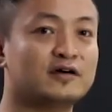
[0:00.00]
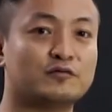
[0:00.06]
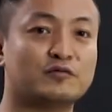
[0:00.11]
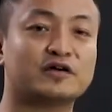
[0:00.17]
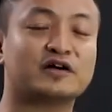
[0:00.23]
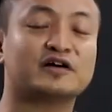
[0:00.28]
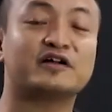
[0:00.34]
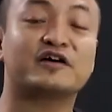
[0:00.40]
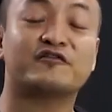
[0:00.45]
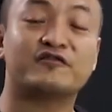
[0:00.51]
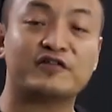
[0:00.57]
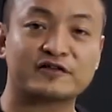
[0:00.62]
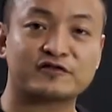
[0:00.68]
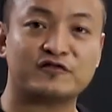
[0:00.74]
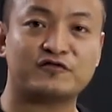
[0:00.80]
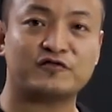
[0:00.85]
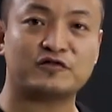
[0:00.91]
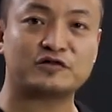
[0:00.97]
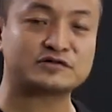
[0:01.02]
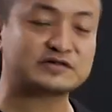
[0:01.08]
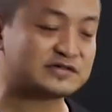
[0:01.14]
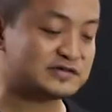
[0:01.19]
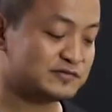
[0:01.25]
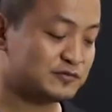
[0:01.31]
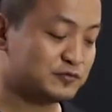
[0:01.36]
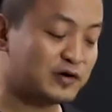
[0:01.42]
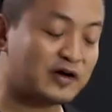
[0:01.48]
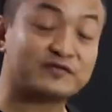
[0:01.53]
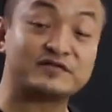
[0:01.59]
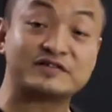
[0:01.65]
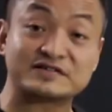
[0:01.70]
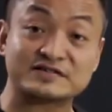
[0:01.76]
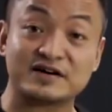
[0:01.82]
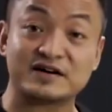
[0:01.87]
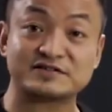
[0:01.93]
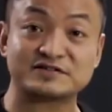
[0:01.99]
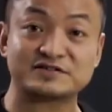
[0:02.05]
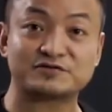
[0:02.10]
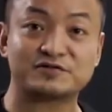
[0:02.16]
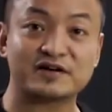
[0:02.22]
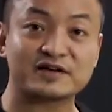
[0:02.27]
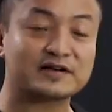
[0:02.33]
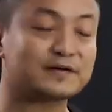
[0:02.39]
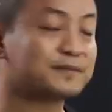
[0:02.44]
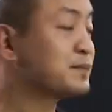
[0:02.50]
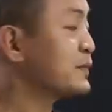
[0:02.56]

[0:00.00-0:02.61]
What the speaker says: What are the effects of force we have discussed, right?